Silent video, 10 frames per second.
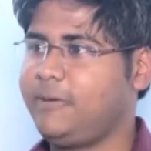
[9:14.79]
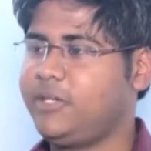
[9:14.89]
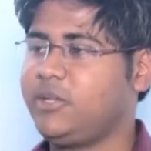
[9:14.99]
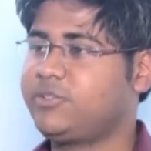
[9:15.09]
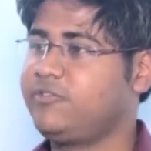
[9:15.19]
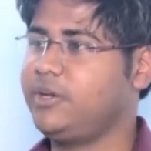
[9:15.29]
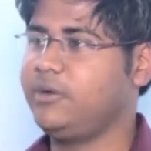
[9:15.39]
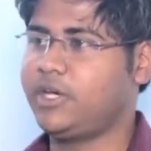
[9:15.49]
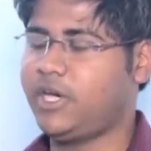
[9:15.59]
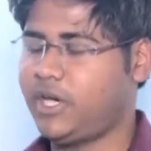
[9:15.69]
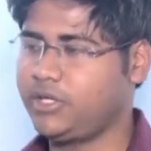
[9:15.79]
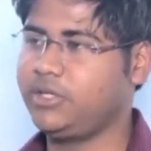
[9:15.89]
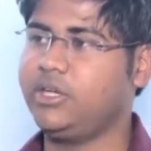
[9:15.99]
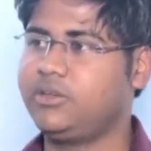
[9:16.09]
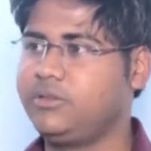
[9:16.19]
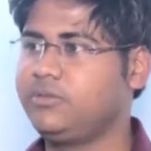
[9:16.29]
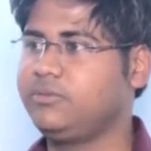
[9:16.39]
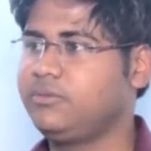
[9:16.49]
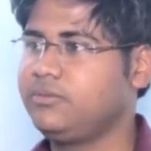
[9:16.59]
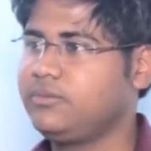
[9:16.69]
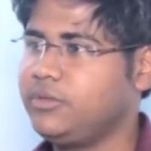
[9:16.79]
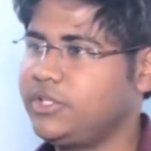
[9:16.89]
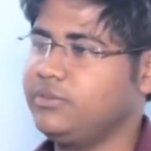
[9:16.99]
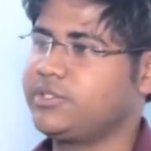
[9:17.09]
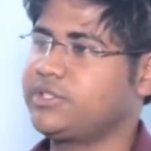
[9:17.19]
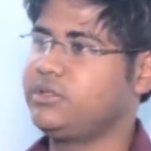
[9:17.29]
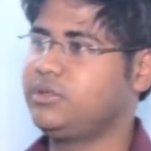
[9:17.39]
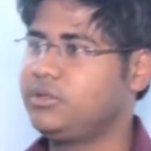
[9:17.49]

It helps very much, I agree with that. It helps.